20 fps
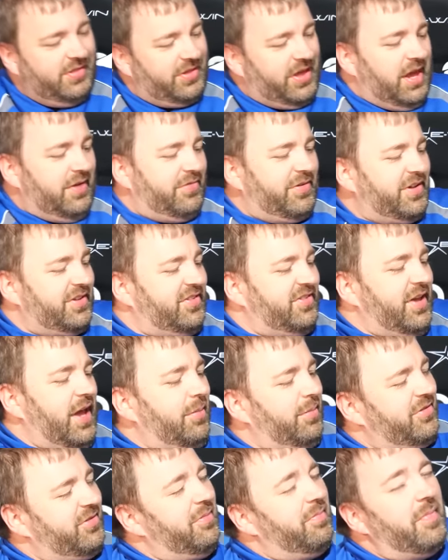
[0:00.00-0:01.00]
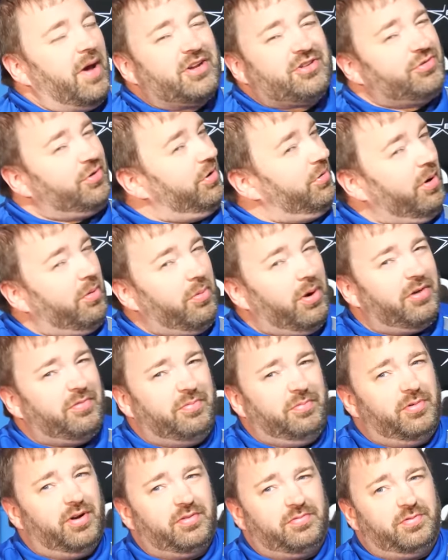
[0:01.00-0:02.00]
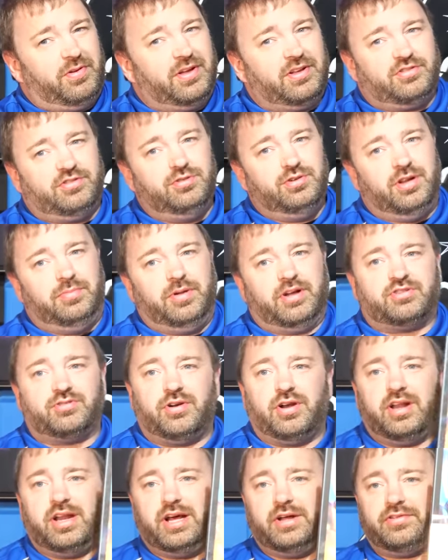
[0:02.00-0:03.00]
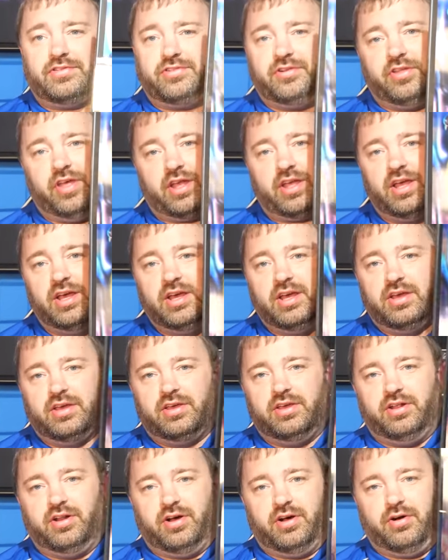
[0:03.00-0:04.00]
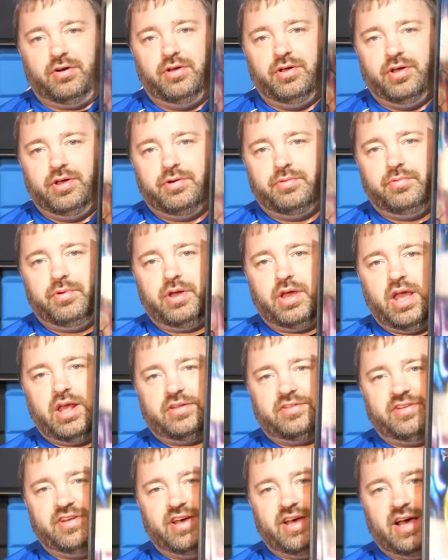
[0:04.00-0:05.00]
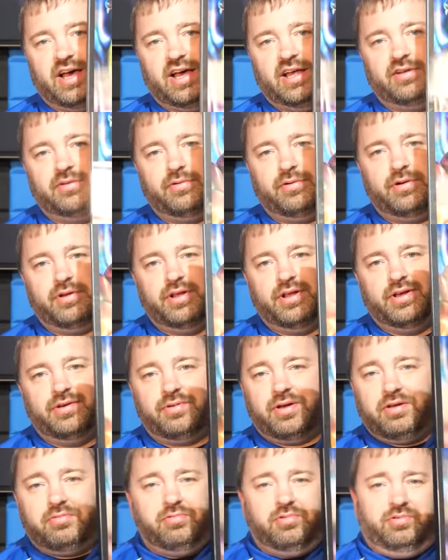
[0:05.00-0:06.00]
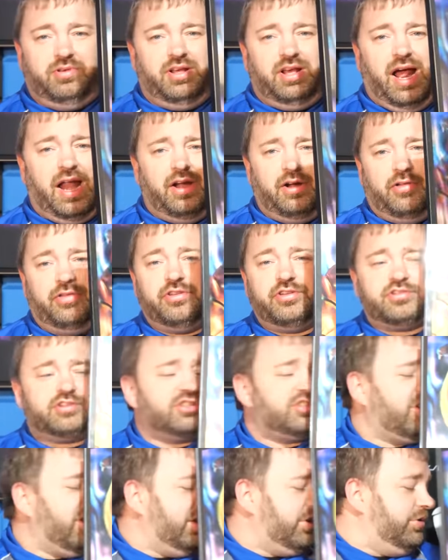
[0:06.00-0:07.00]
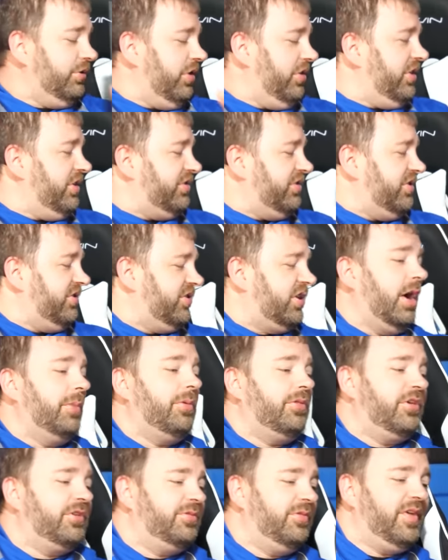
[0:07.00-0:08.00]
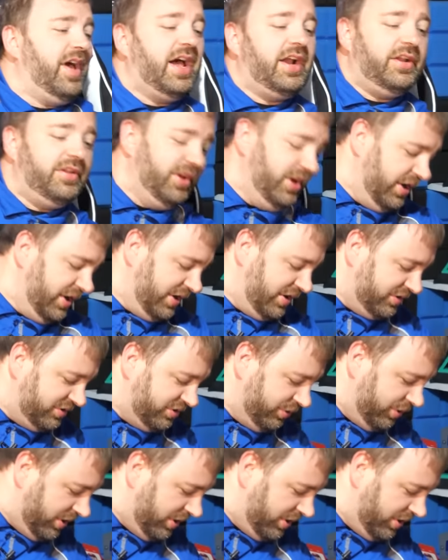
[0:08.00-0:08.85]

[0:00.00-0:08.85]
Can't forget Samus and Metroid. What if what if we get 2D Metroid announced? Or like, you know, we get, uh, we, we, I don't know, there's a lot of cool, this is a couple things we've added to